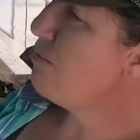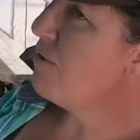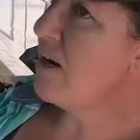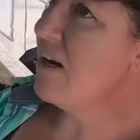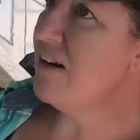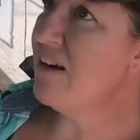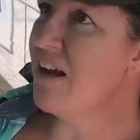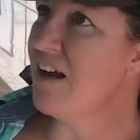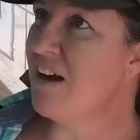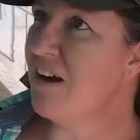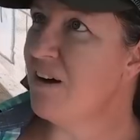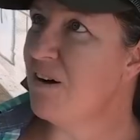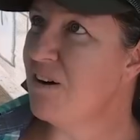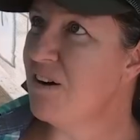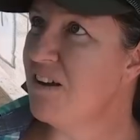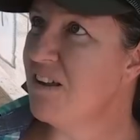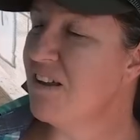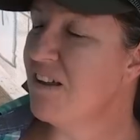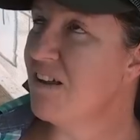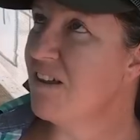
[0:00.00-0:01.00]
Right
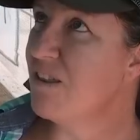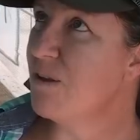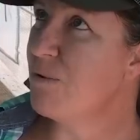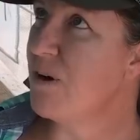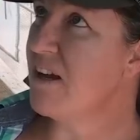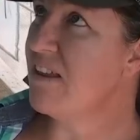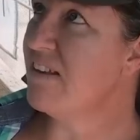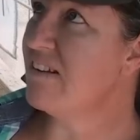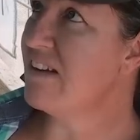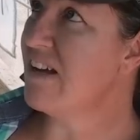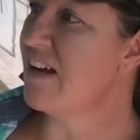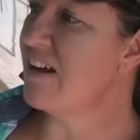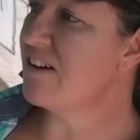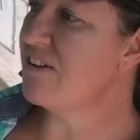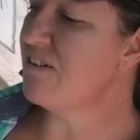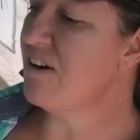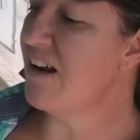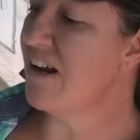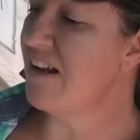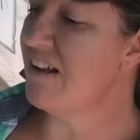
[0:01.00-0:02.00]
now, the way the tank
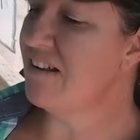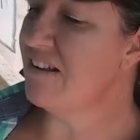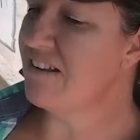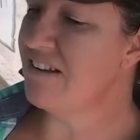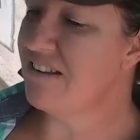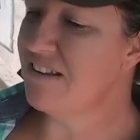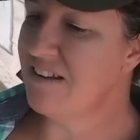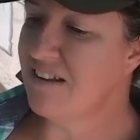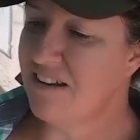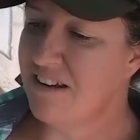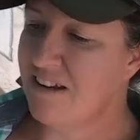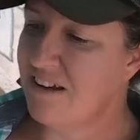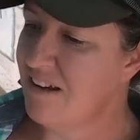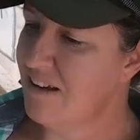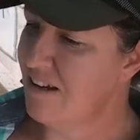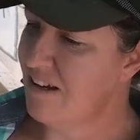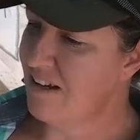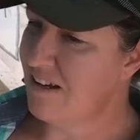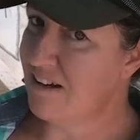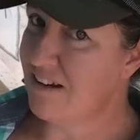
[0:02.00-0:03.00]
drains,
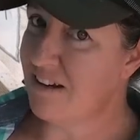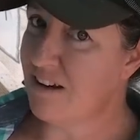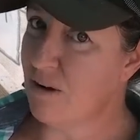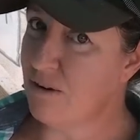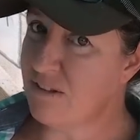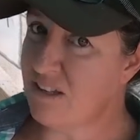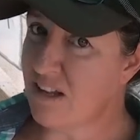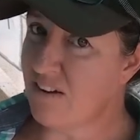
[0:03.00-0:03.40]
it goes